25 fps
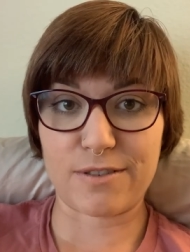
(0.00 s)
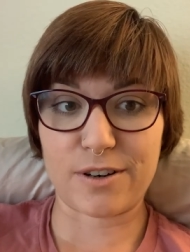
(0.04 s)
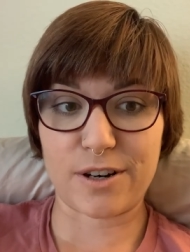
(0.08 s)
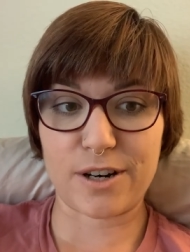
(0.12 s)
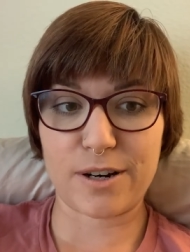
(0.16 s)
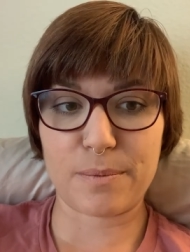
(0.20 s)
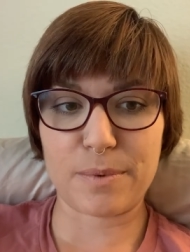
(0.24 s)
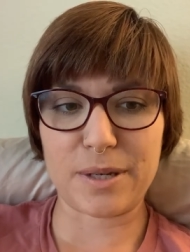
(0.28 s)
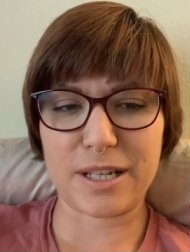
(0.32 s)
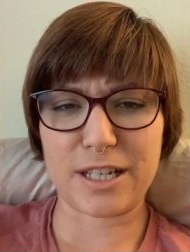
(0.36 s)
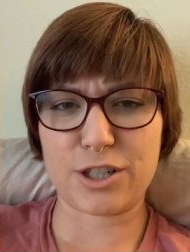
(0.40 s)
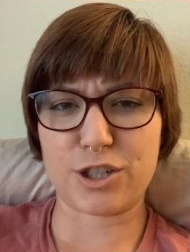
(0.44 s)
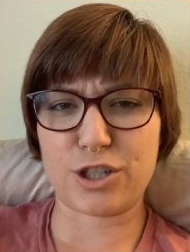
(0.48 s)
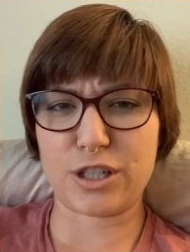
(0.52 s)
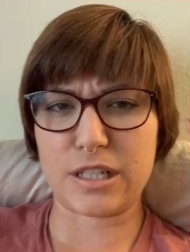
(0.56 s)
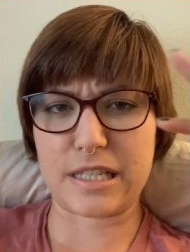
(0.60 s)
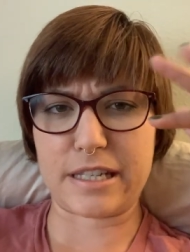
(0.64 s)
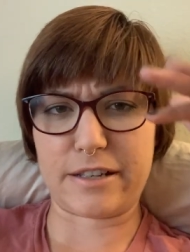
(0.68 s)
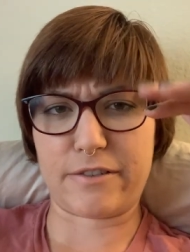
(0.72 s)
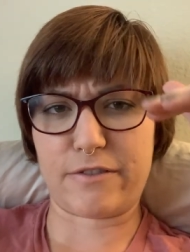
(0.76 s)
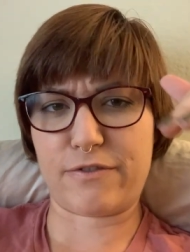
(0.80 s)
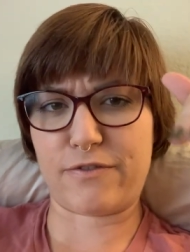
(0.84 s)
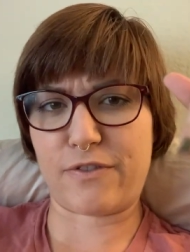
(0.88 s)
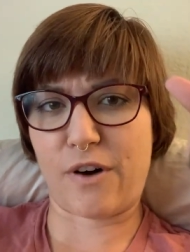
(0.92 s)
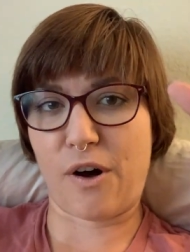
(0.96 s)
her because she's
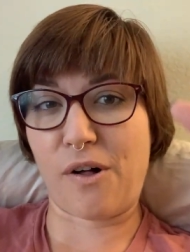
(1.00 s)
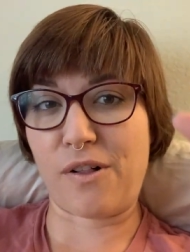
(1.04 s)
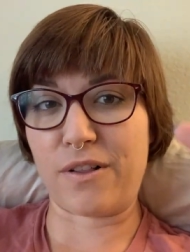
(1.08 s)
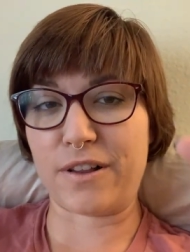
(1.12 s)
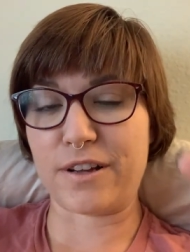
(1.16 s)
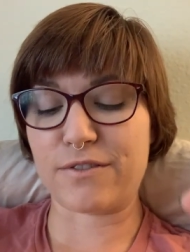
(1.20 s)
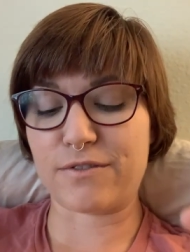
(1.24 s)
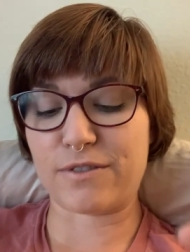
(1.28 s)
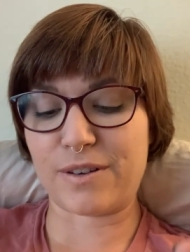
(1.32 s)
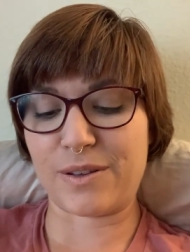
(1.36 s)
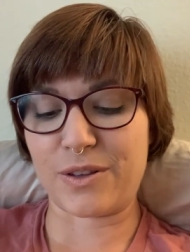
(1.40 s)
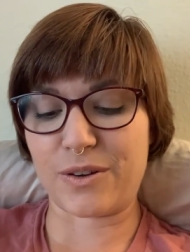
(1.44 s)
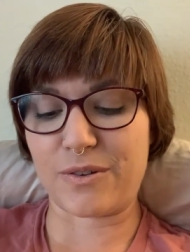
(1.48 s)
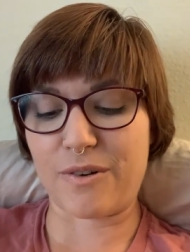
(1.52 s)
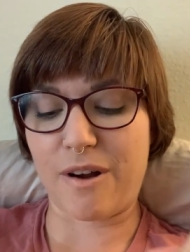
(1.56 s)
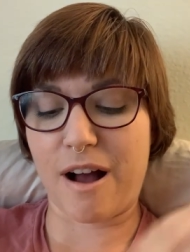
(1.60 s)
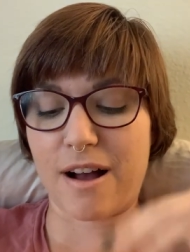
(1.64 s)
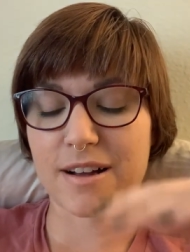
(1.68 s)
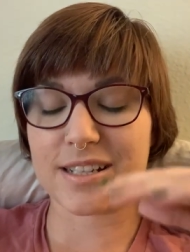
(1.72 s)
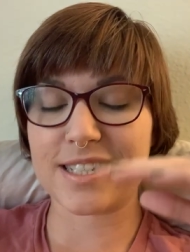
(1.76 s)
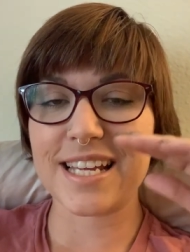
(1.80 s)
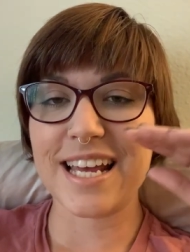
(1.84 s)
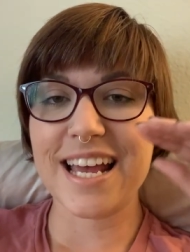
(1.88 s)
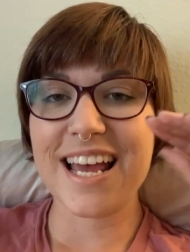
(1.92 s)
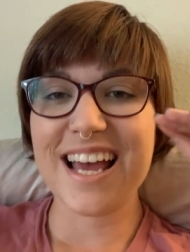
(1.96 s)
like falling from the
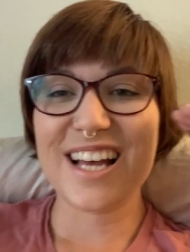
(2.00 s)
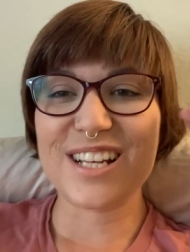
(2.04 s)
rocks.